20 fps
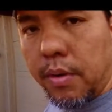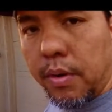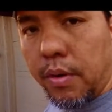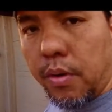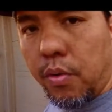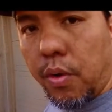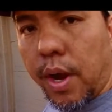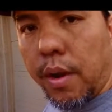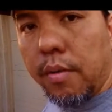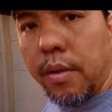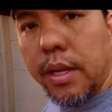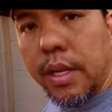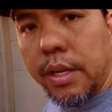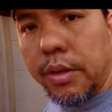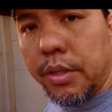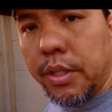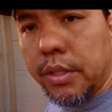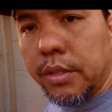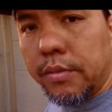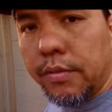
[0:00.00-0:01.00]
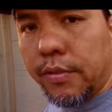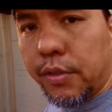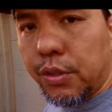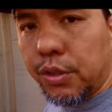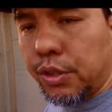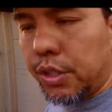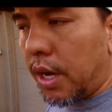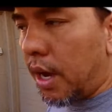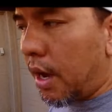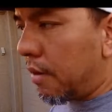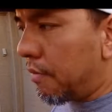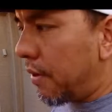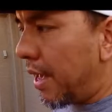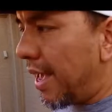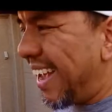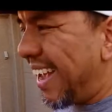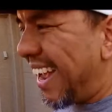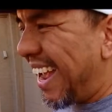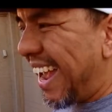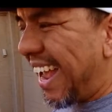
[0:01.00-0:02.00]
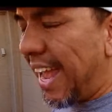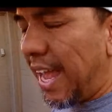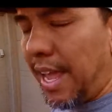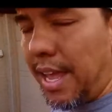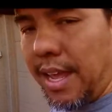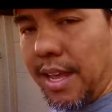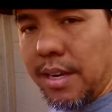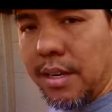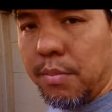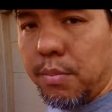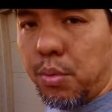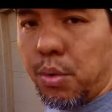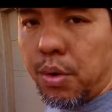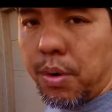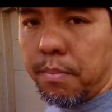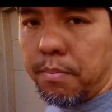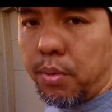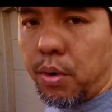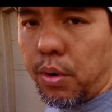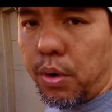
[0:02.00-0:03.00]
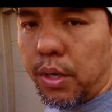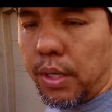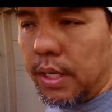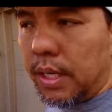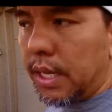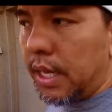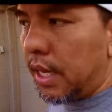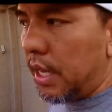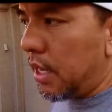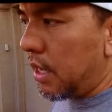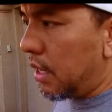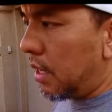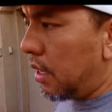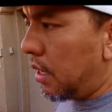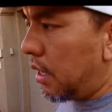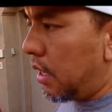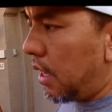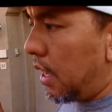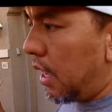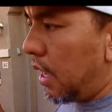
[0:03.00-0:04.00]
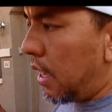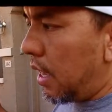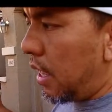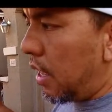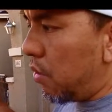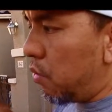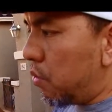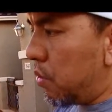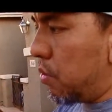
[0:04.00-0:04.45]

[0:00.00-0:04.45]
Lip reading: ground clearance, first off, and more importantly, it will